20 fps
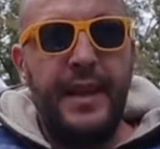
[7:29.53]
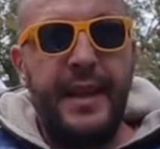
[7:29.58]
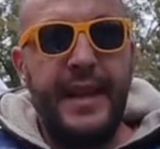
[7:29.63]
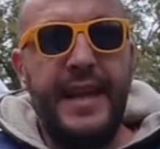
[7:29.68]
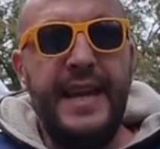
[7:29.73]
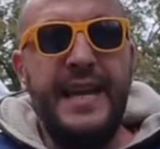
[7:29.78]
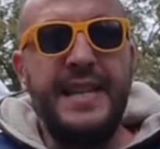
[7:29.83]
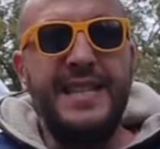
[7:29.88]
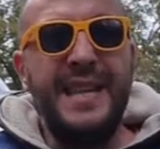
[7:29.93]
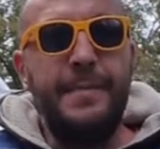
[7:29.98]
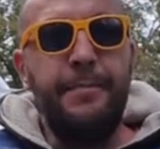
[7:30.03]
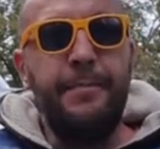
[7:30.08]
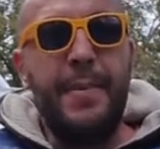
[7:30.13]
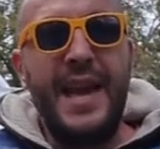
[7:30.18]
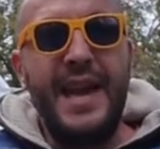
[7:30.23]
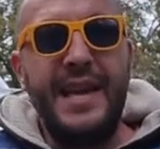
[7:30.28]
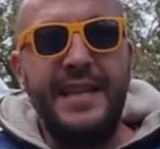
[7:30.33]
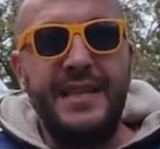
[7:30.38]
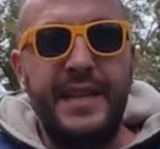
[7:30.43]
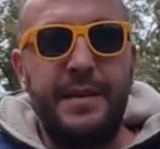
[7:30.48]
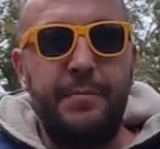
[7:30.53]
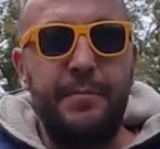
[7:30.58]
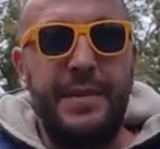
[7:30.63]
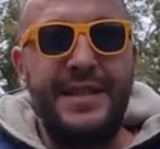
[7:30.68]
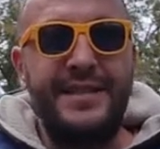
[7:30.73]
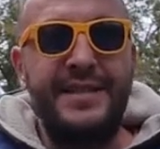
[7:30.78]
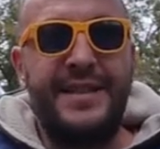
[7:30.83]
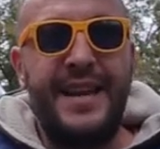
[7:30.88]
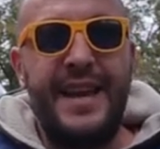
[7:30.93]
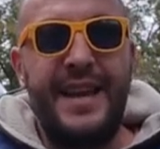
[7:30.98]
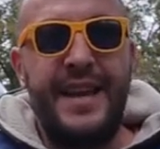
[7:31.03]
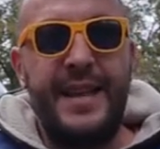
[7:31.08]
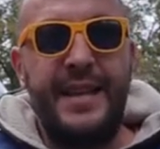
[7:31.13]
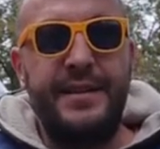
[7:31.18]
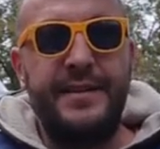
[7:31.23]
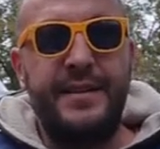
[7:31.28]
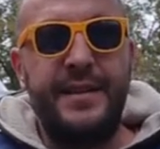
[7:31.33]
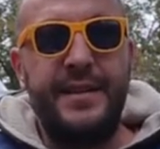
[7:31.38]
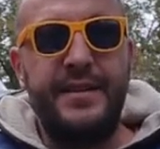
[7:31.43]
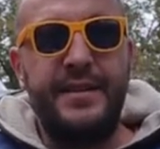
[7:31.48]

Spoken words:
Easy basic maintenance